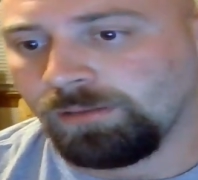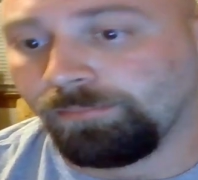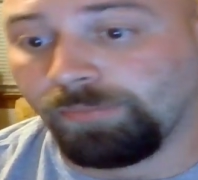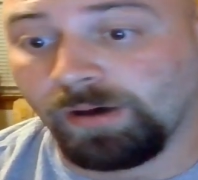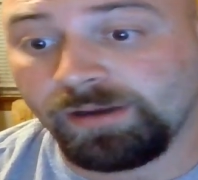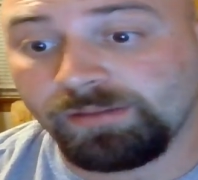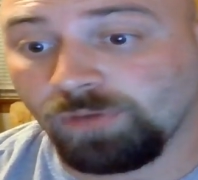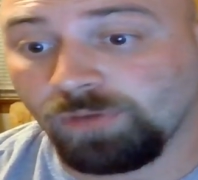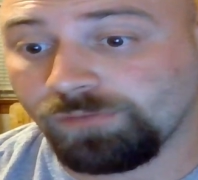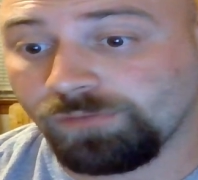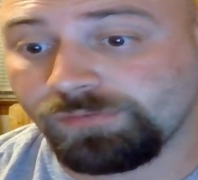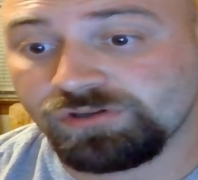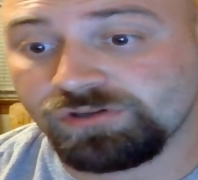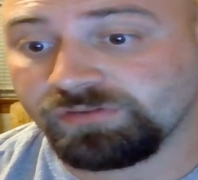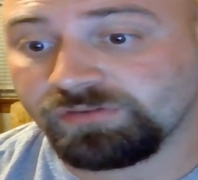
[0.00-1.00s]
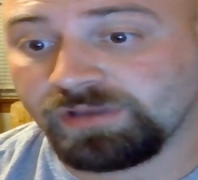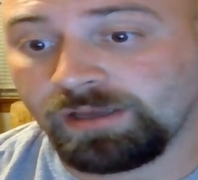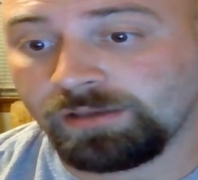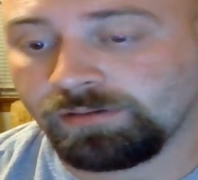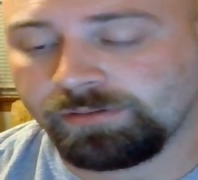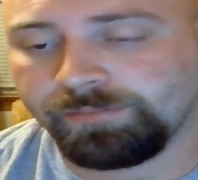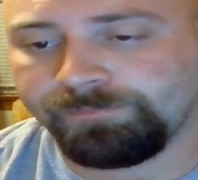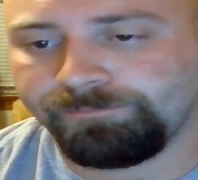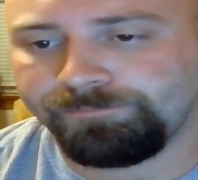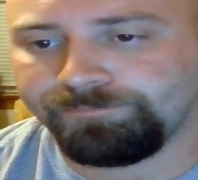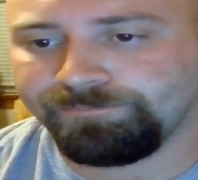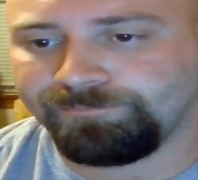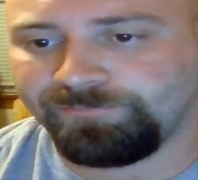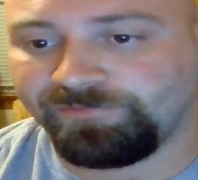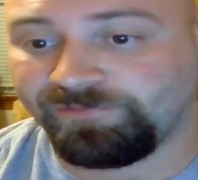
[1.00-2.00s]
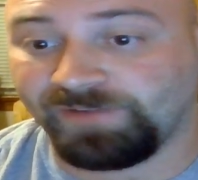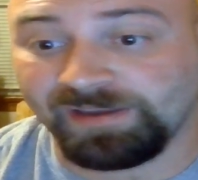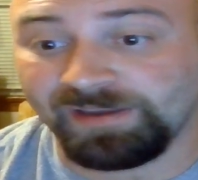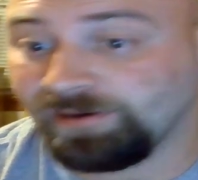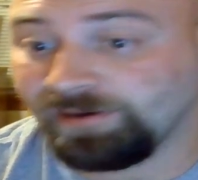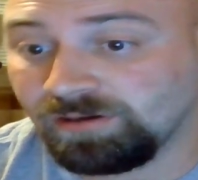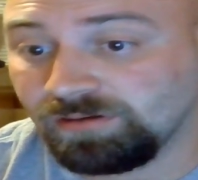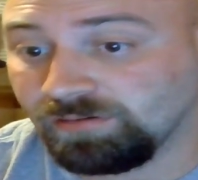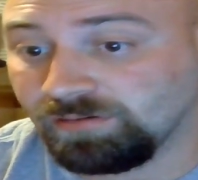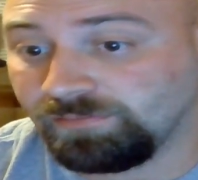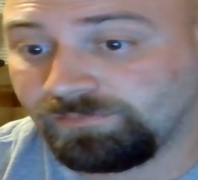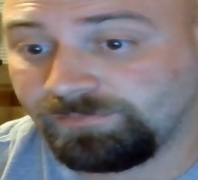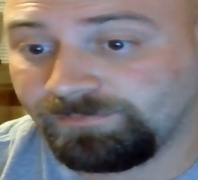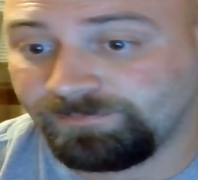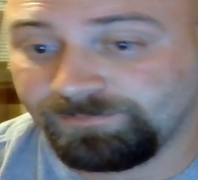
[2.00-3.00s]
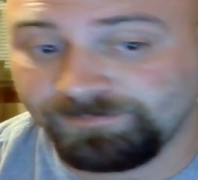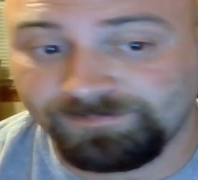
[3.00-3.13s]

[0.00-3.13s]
Buddy Murphy just kind of faded off.